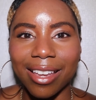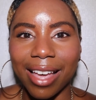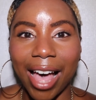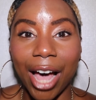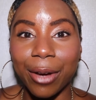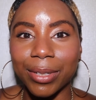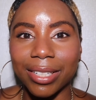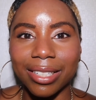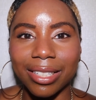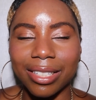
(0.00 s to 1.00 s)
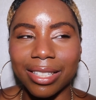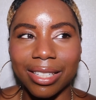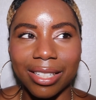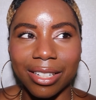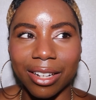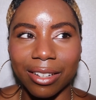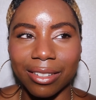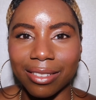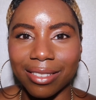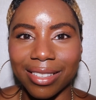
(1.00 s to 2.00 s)
hours, you
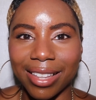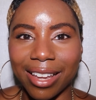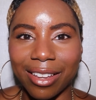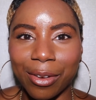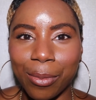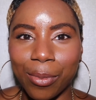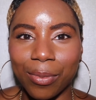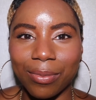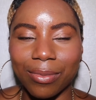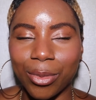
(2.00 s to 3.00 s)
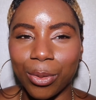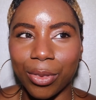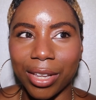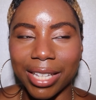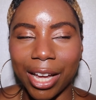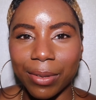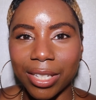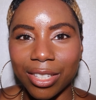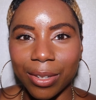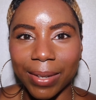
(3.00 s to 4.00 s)
know, like all those
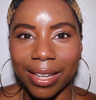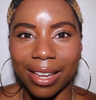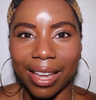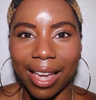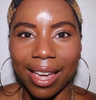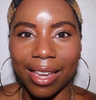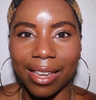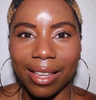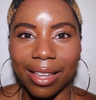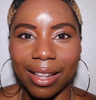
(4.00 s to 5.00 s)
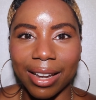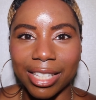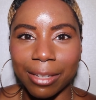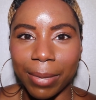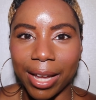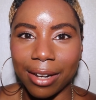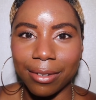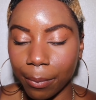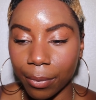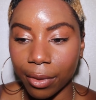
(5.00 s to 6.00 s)
hours doing a lesson
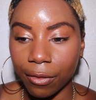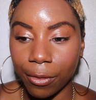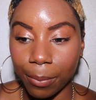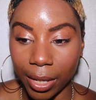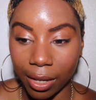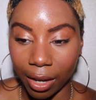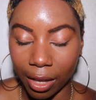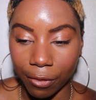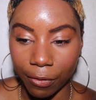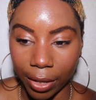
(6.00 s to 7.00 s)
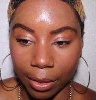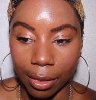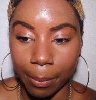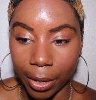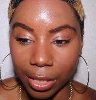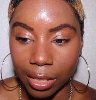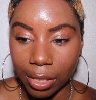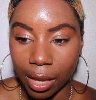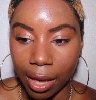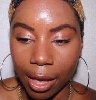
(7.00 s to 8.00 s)
plan. For me, I found that the
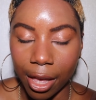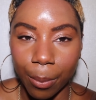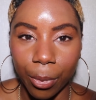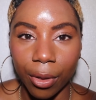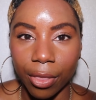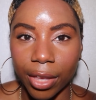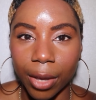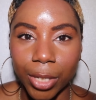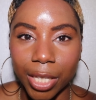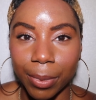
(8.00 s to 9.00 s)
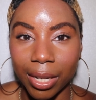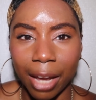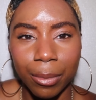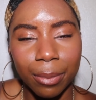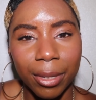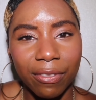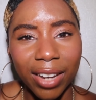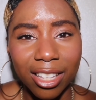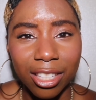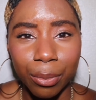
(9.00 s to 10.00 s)
most important thing was being able to be
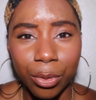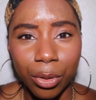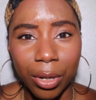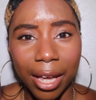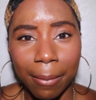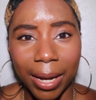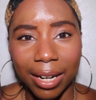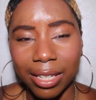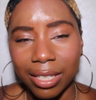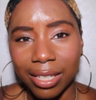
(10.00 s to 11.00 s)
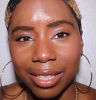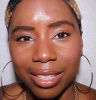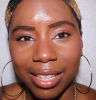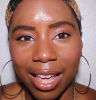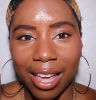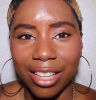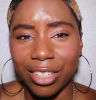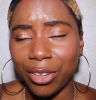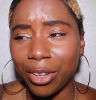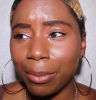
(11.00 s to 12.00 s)
flexible in my lessons.
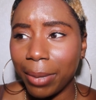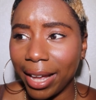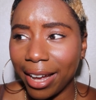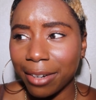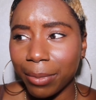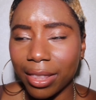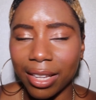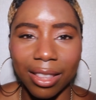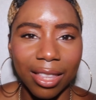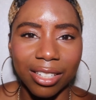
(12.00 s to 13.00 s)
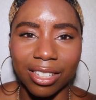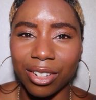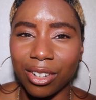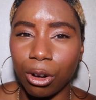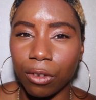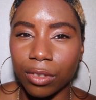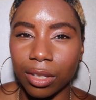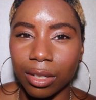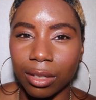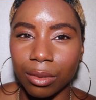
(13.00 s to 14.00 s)
So you can plan, but then things don't
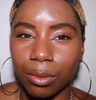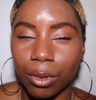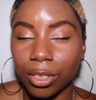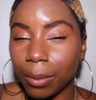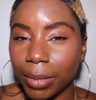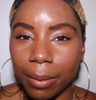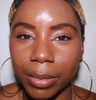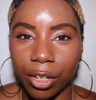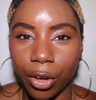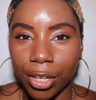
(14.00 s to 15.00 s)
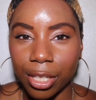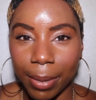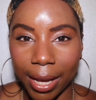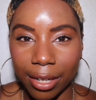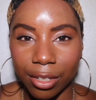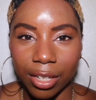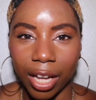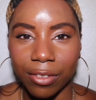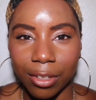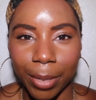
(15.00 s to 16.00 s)
often, or sometimes don't go to plan, and you
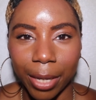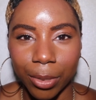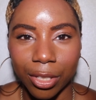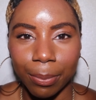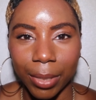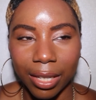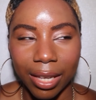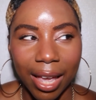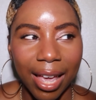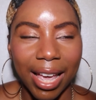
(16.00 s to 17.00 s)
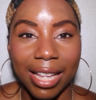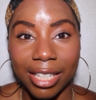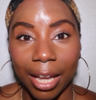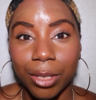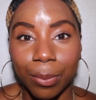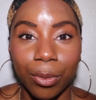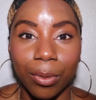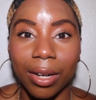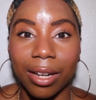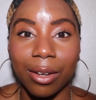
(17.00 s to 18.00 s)
have to be able to be
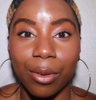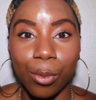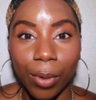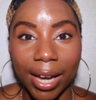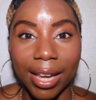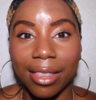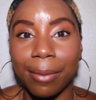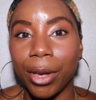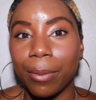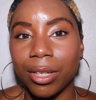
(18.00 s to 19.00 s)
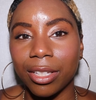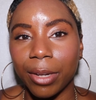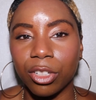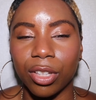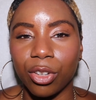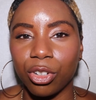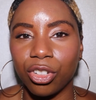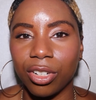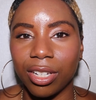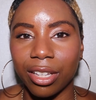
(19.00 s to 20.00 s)
adaptable and work in the moment to make sure that your
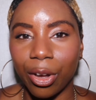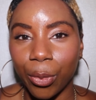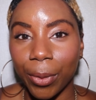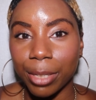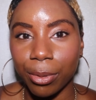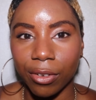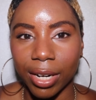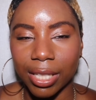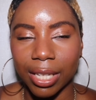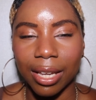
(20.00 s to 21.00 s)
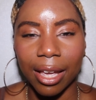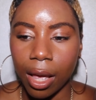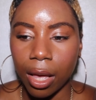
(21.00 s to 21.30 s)
students are always progressing.